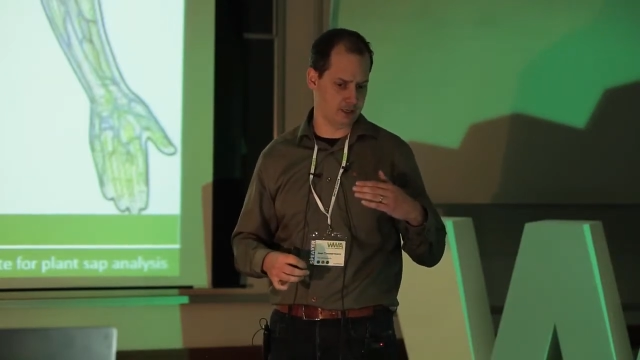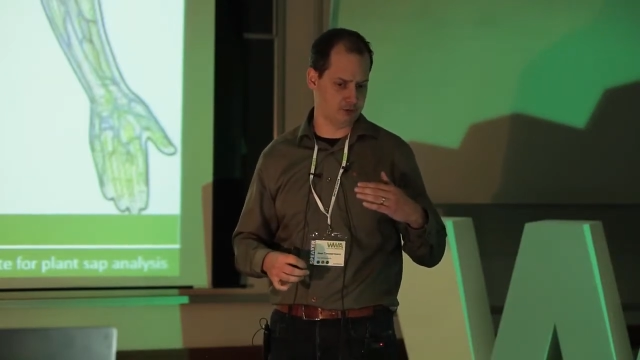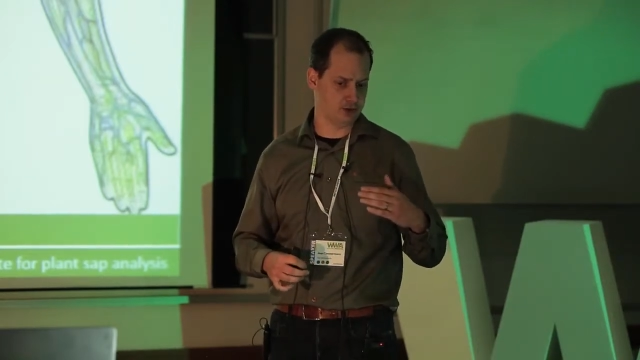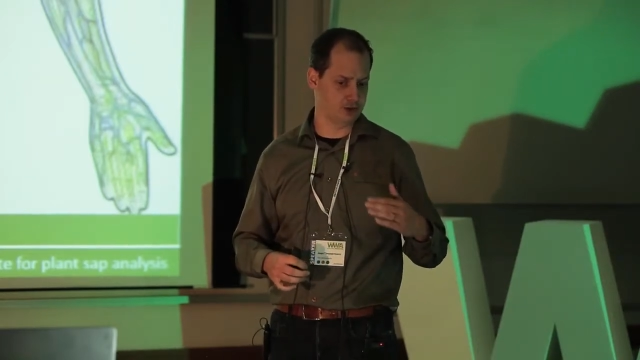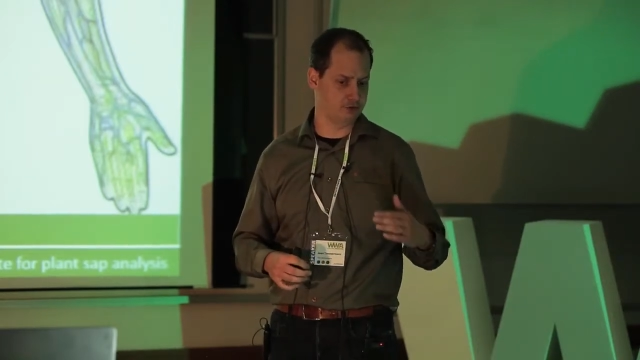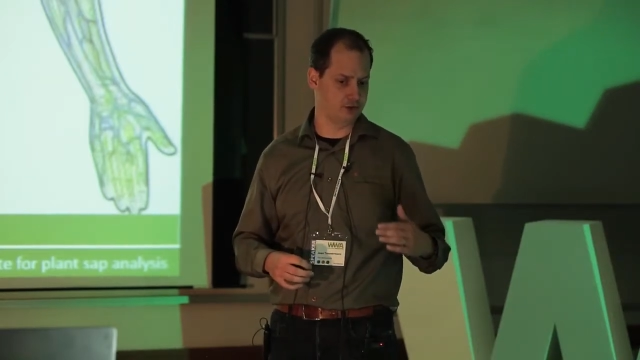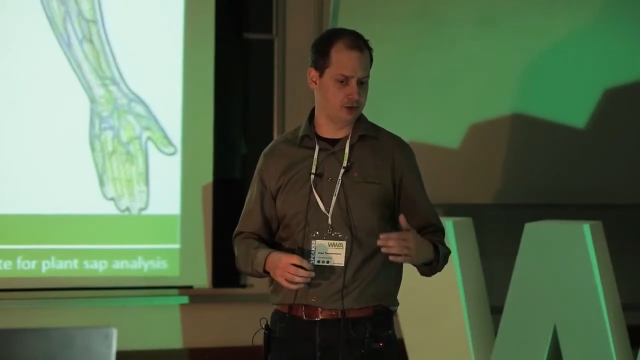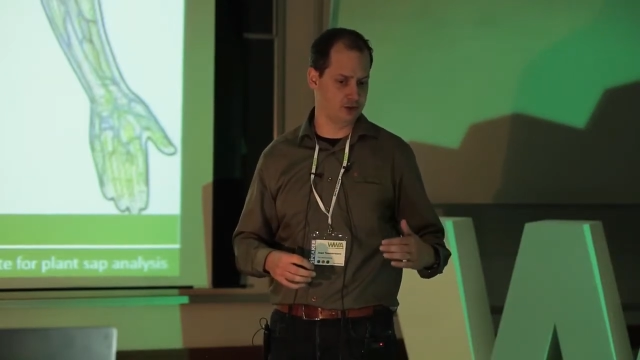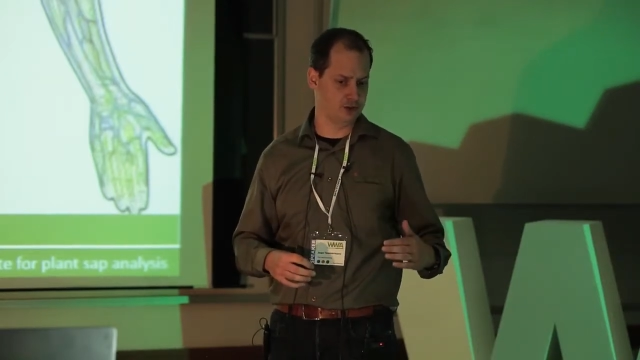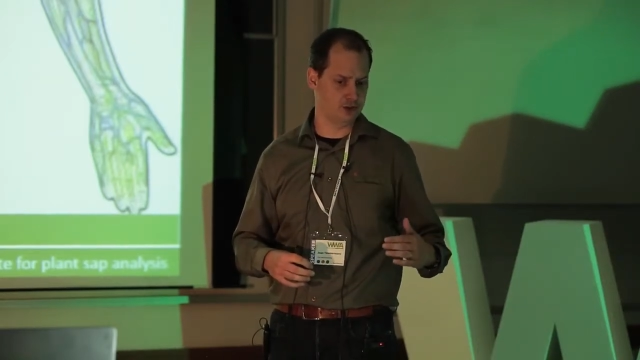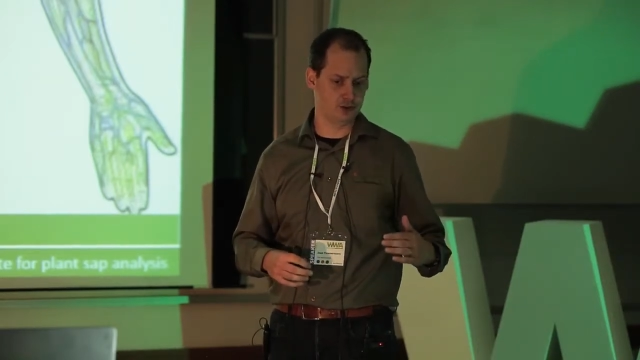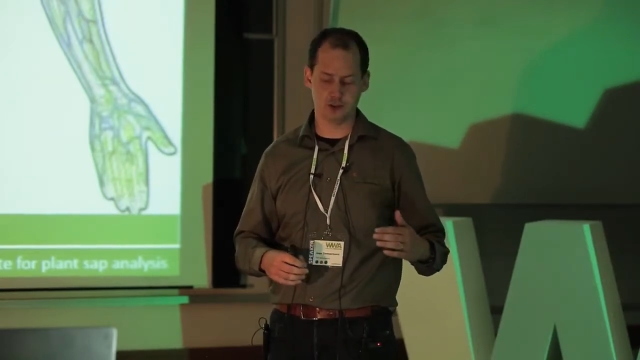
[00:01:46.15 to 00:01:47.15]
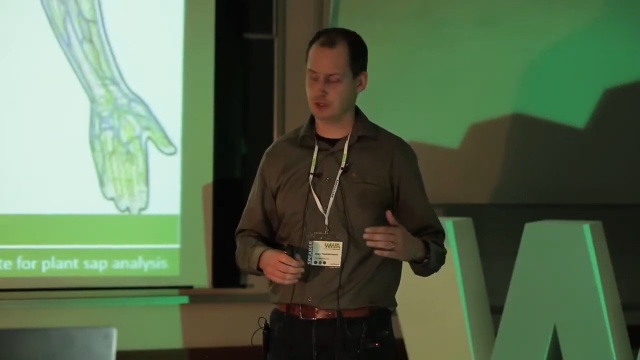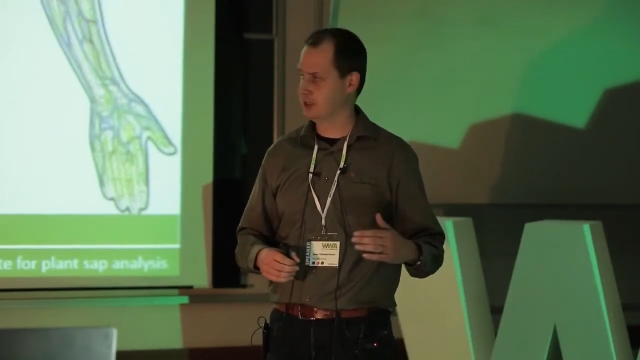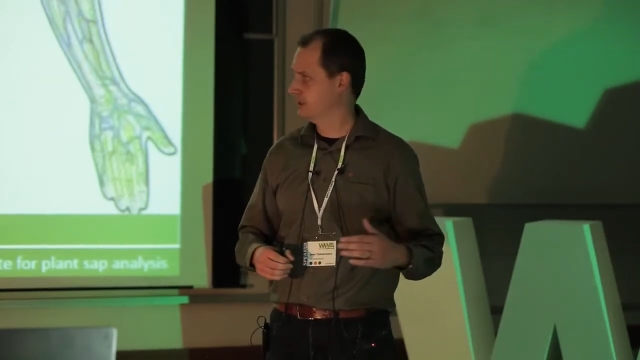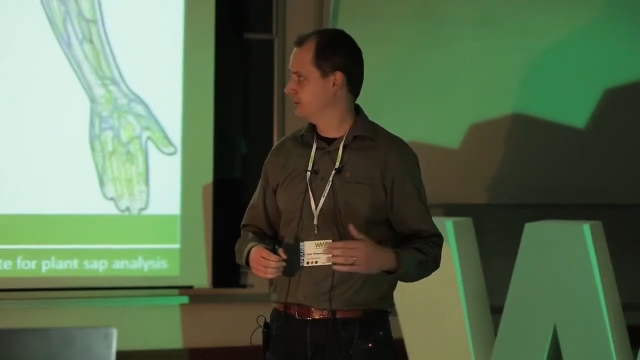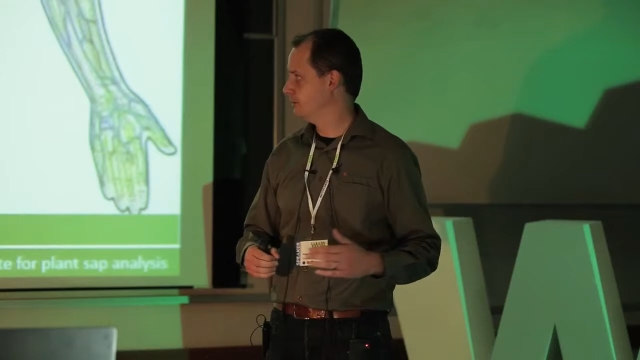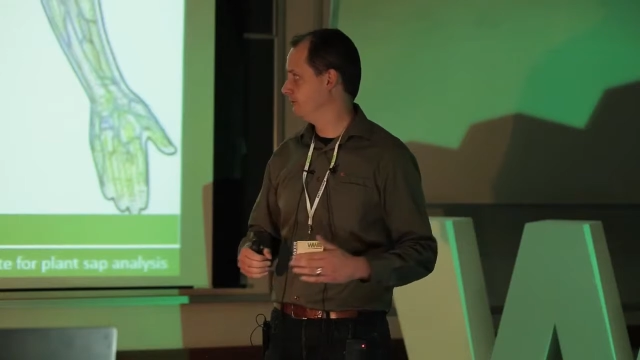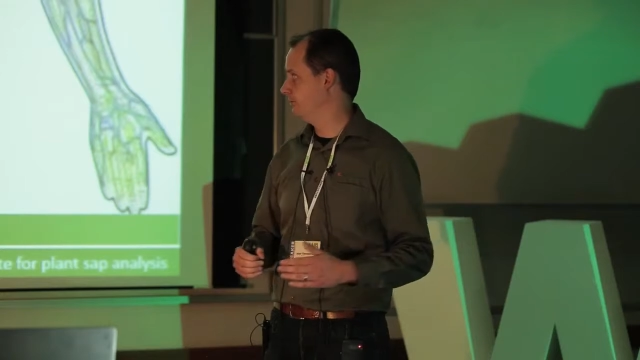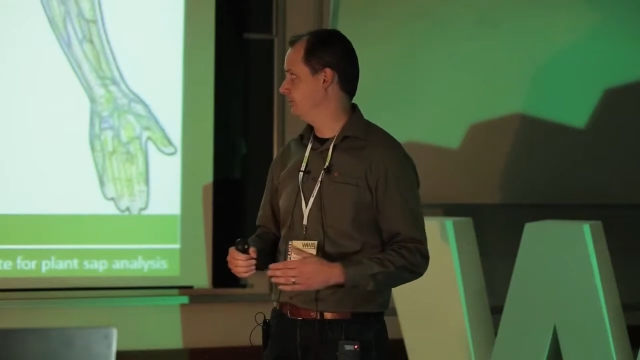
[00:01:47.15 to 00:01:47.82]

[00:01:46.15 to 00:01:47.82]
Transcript: absence of diseases, of